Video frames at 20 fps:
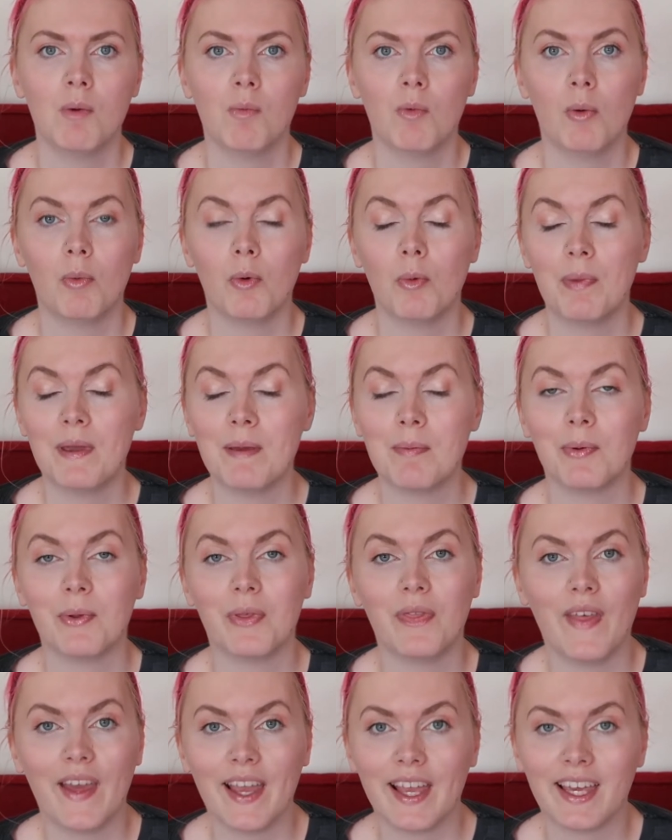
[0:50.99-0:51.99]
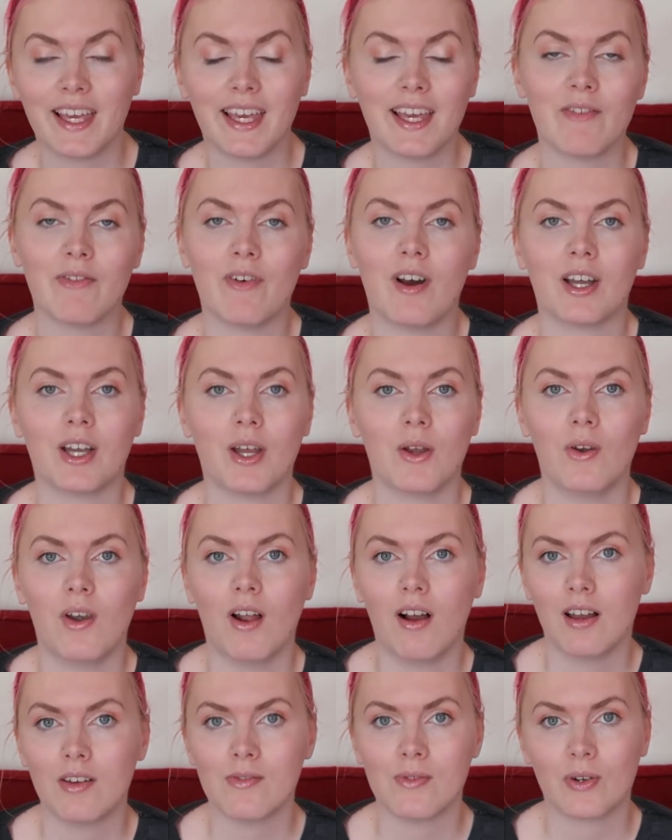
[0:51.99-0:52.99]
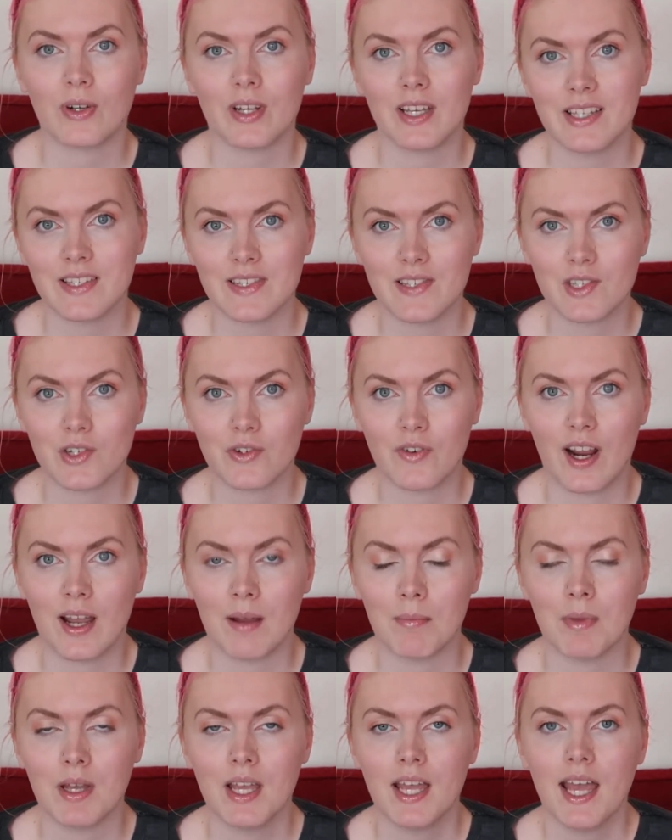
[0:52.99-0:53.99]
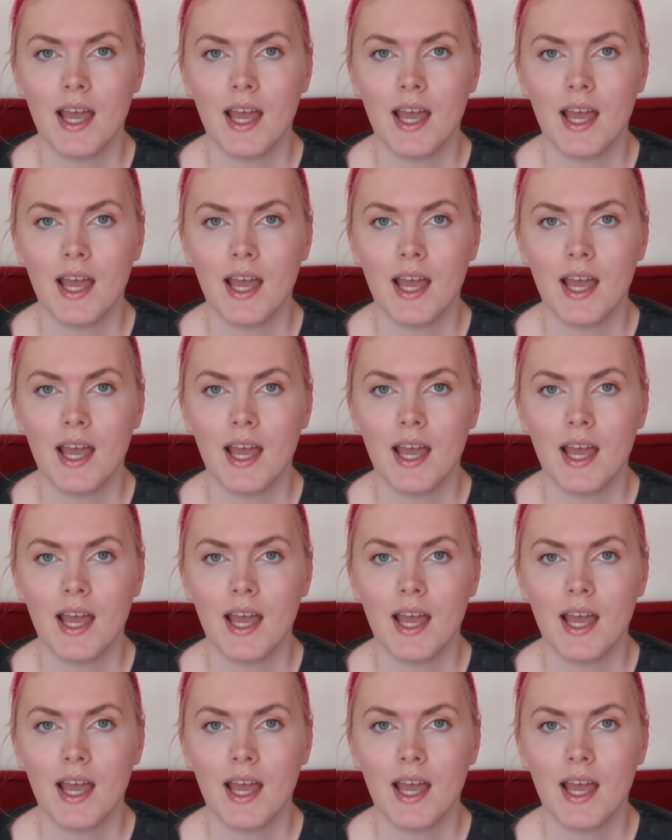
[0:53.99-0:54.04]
What will people think if I go live on Instagram?